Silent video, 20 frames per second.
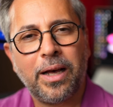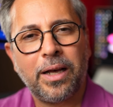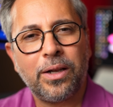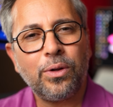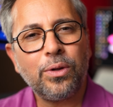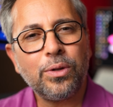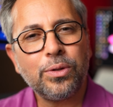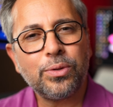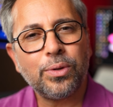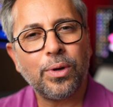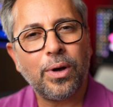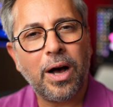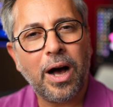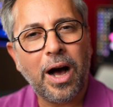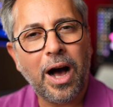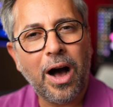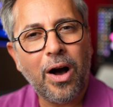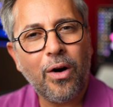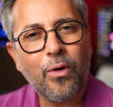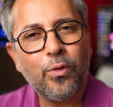And also,
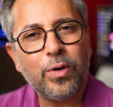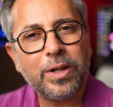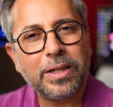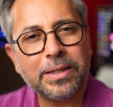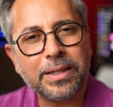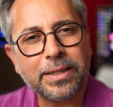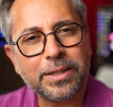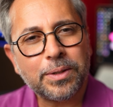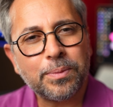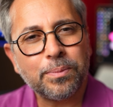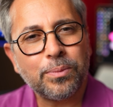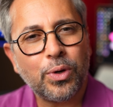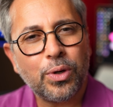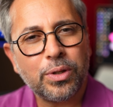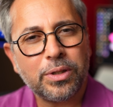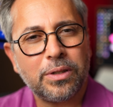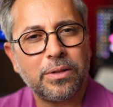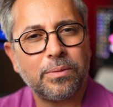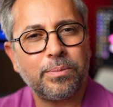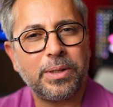how will this
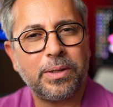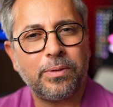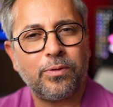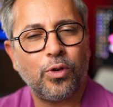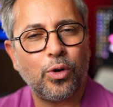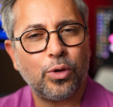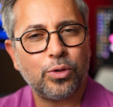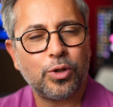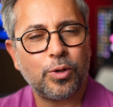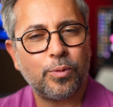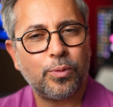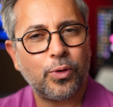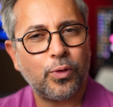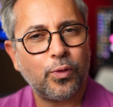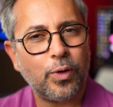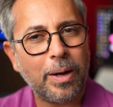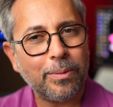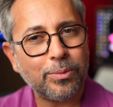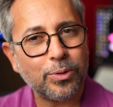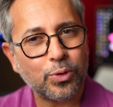model be
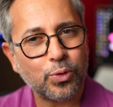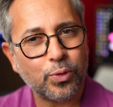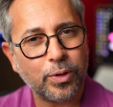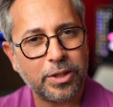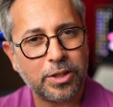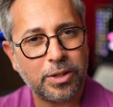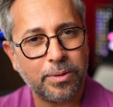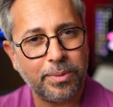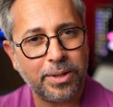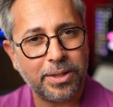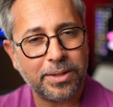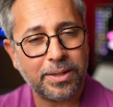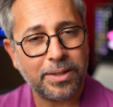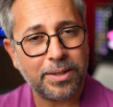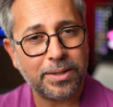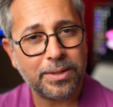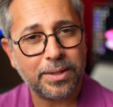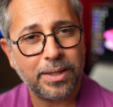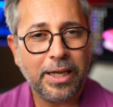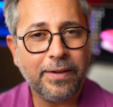waterproof up to 20 meters